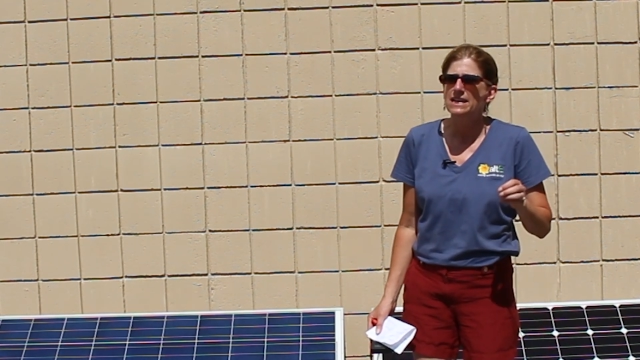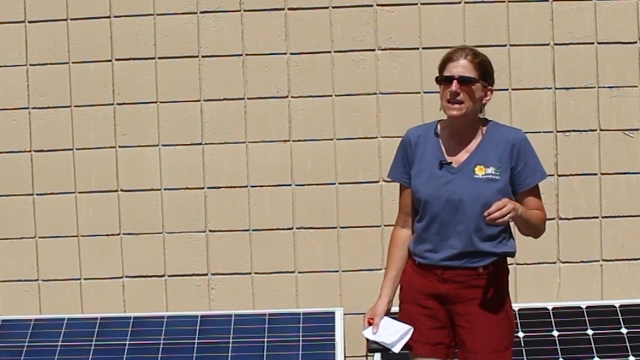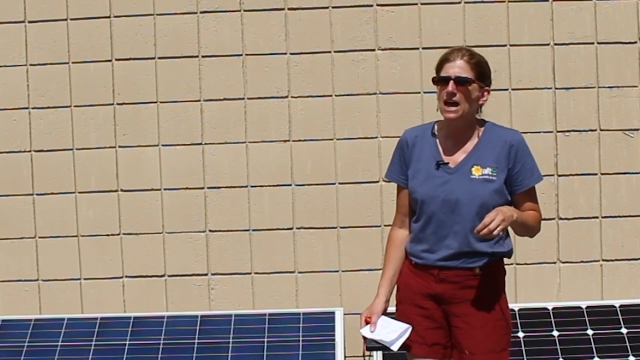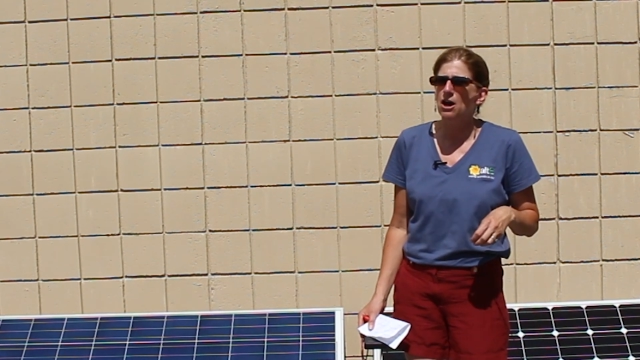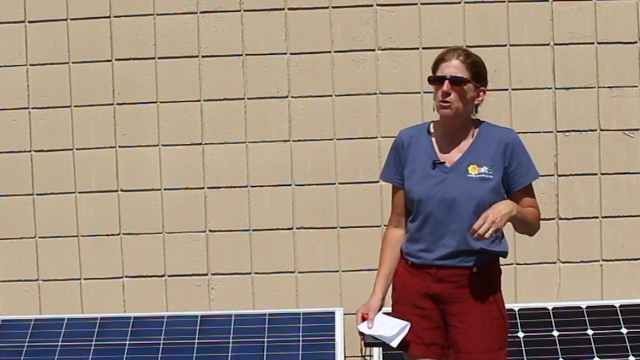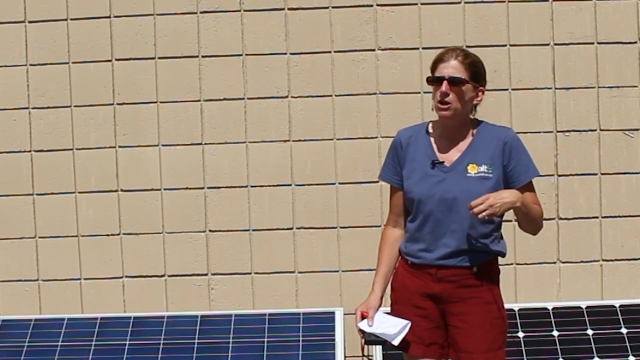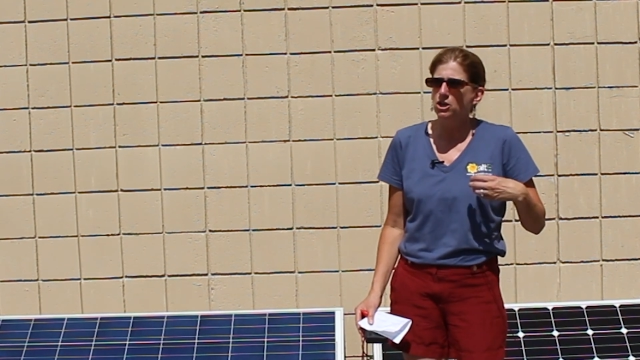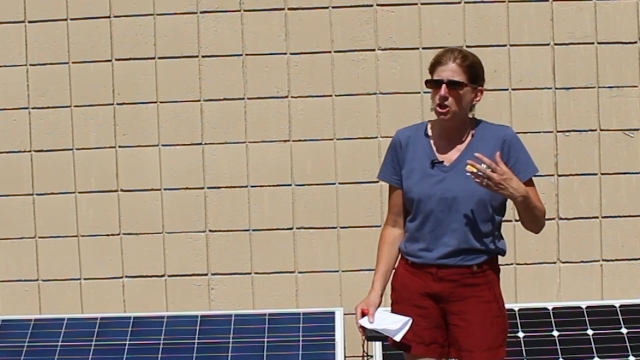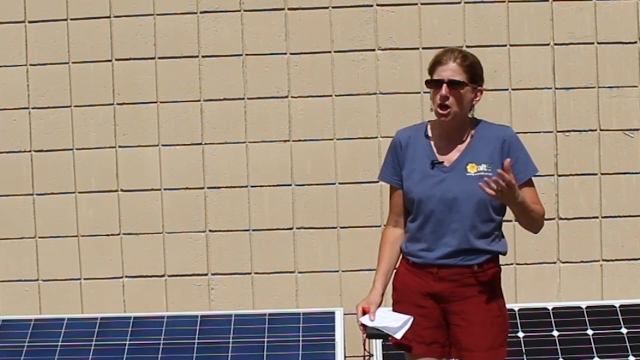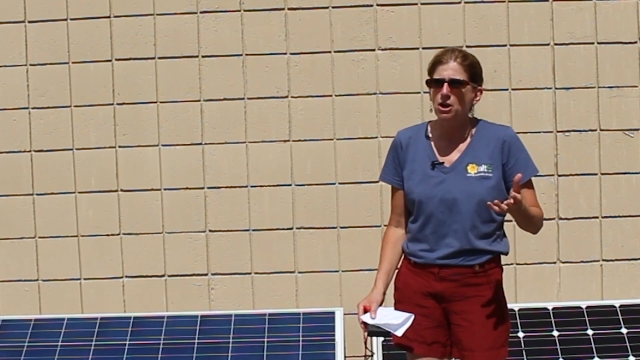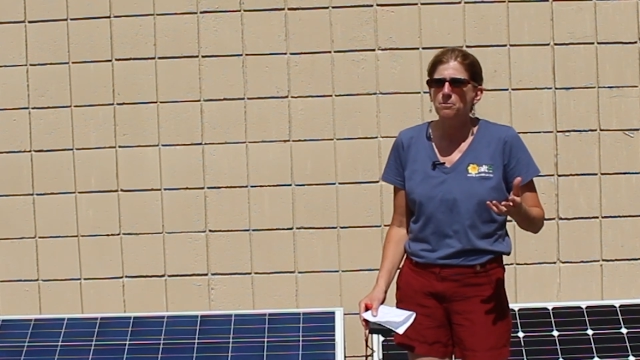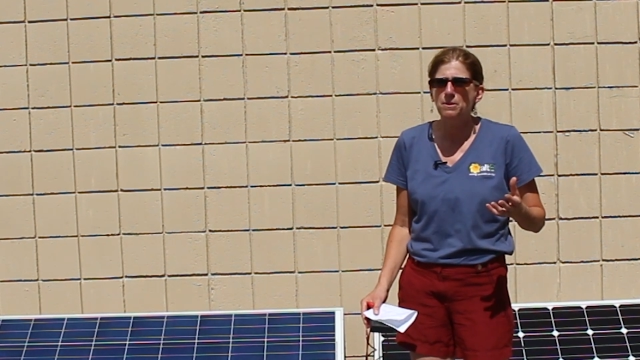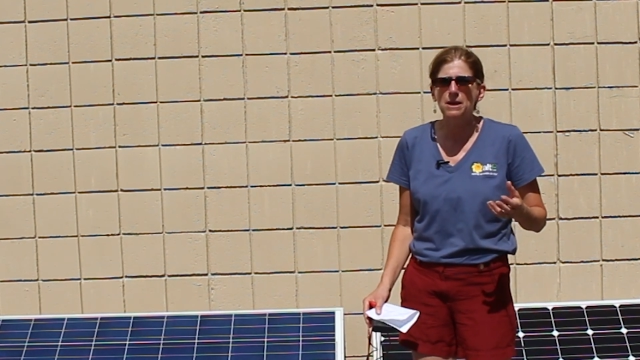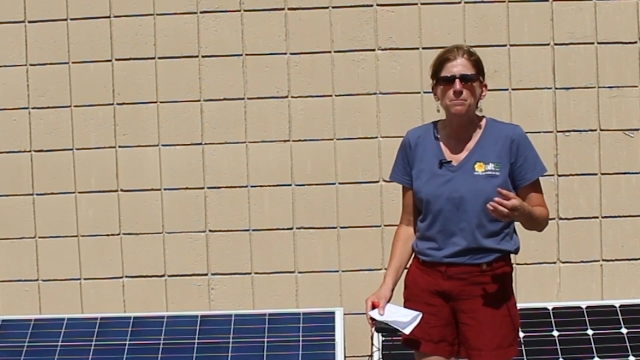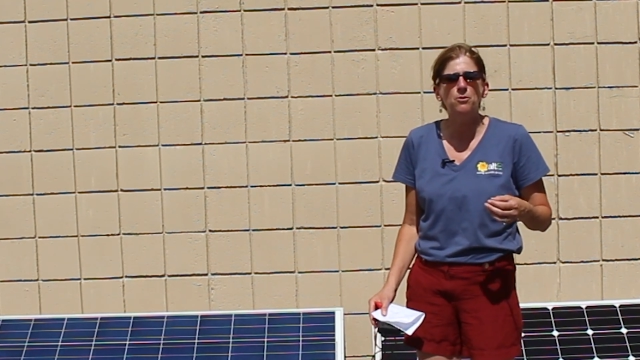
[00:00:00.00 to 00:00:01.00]
Now, a
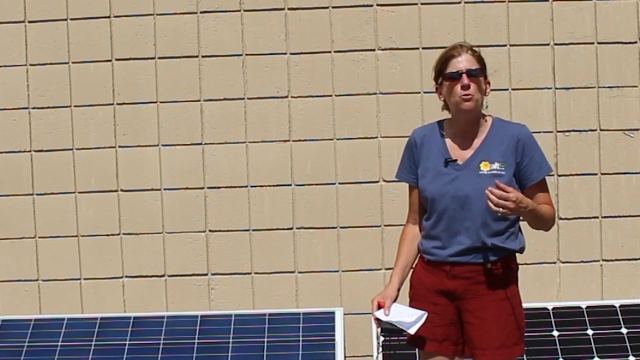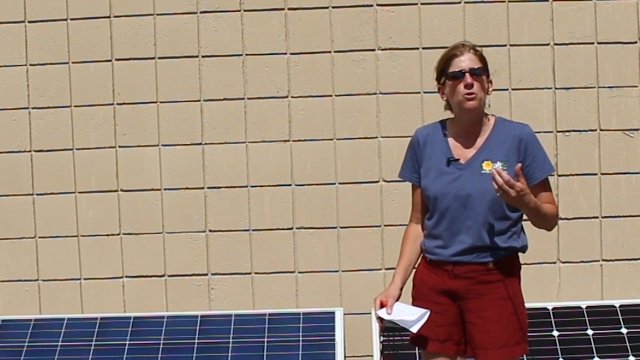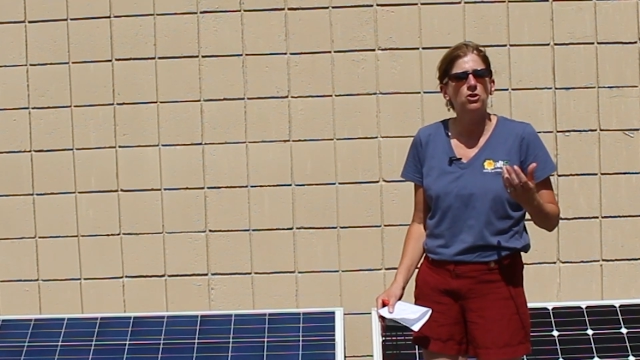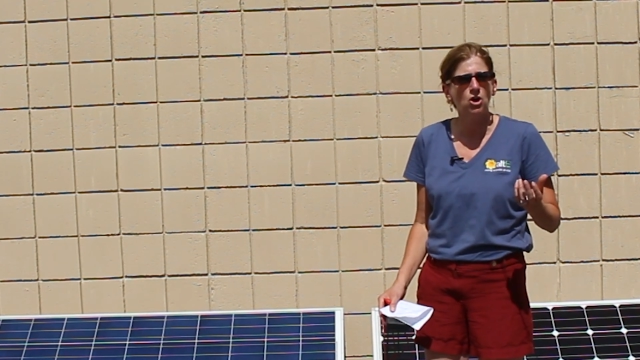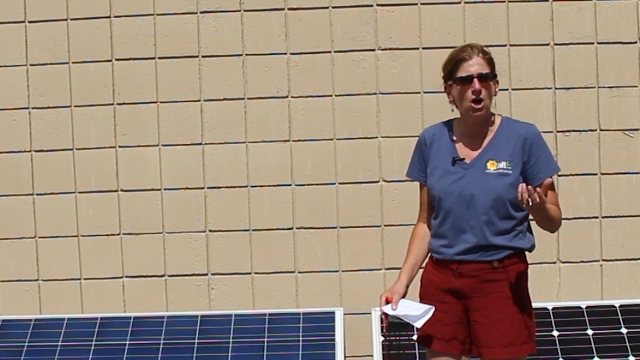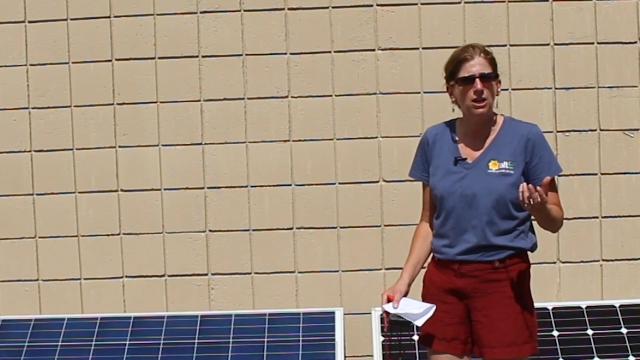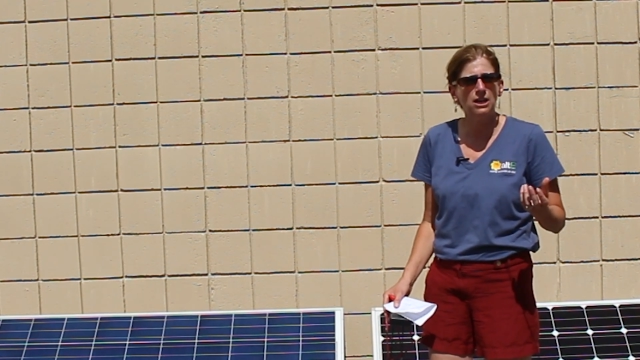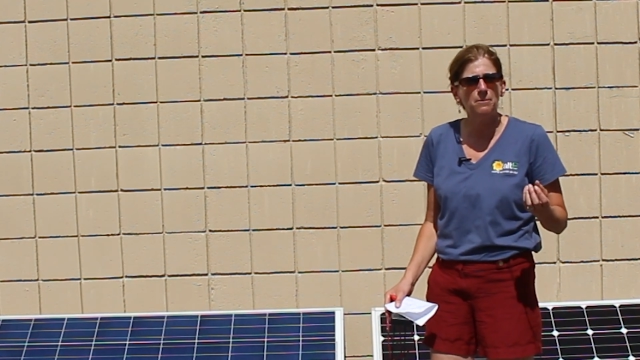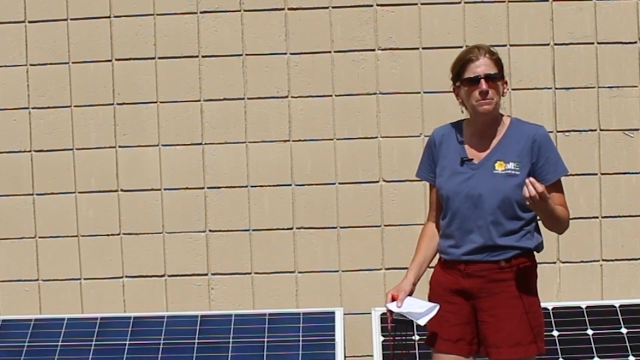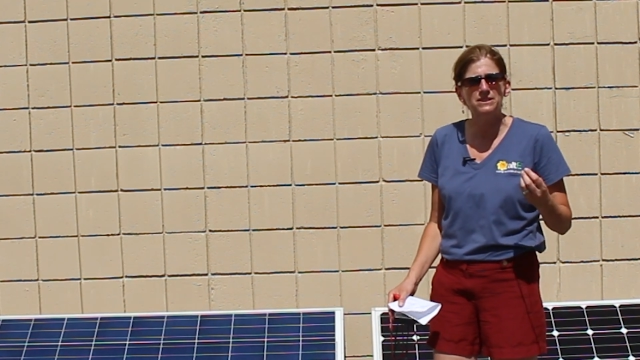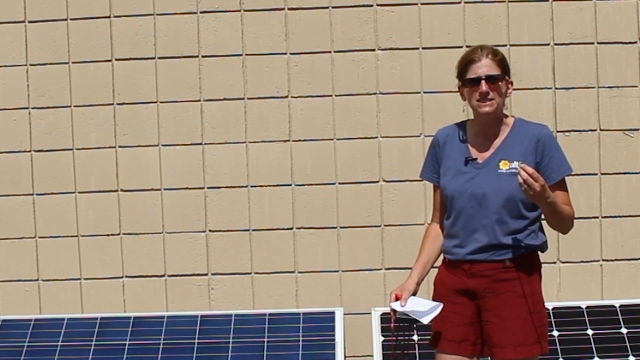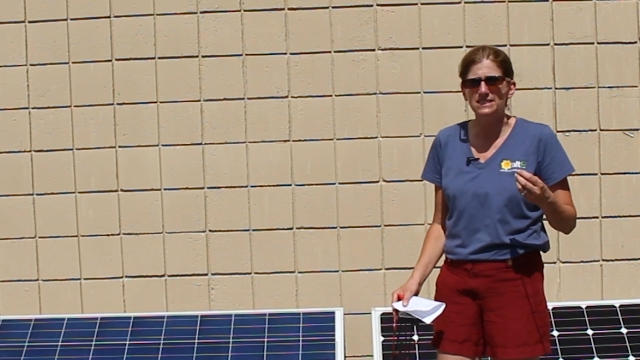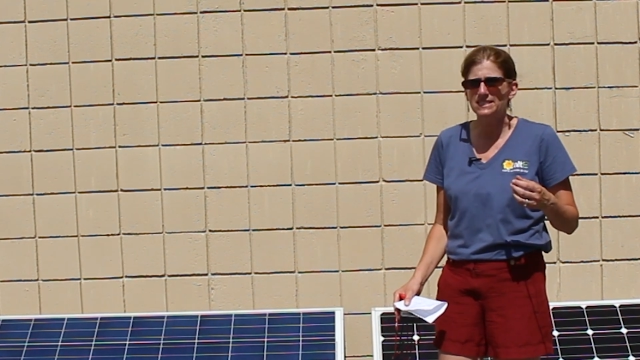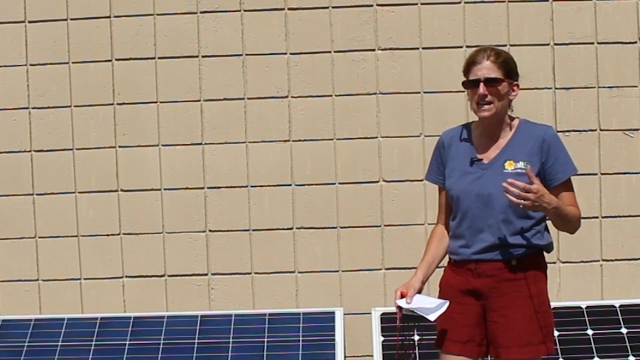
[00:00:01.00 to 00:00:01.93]
lot of people will call up and